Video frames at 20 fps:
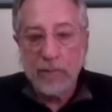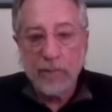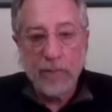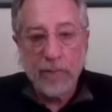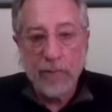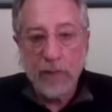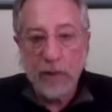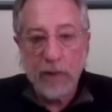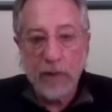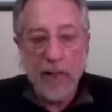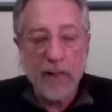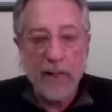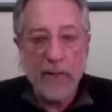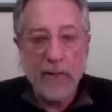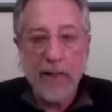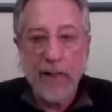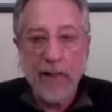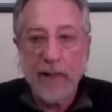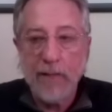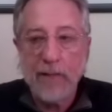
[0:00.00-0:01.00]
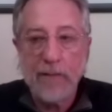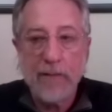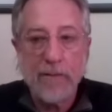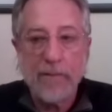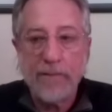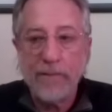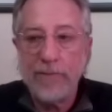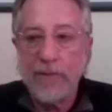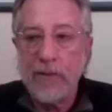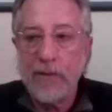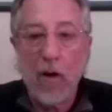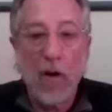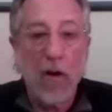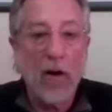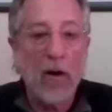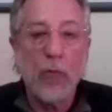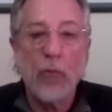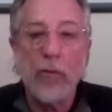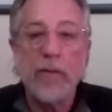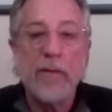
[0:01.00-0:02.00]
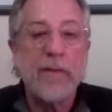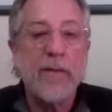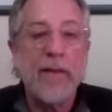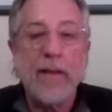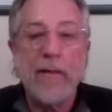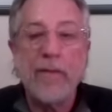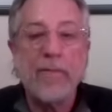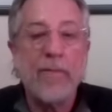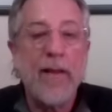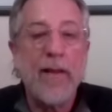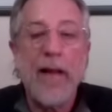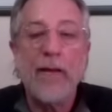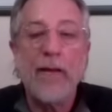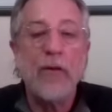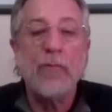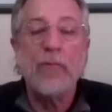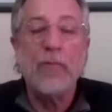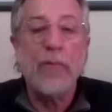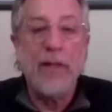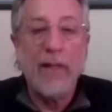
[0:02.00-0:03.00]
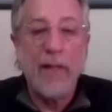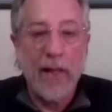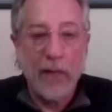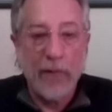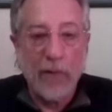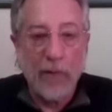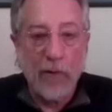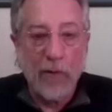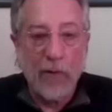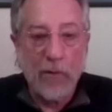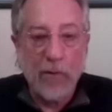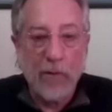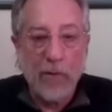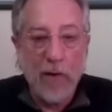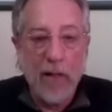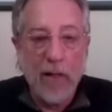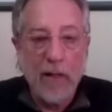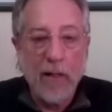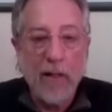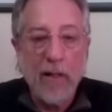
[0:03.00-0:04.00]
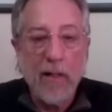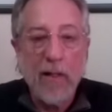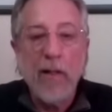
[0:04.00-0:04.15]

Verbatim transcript: Learn how to dance. It's, it's awkward as it can be at first, right?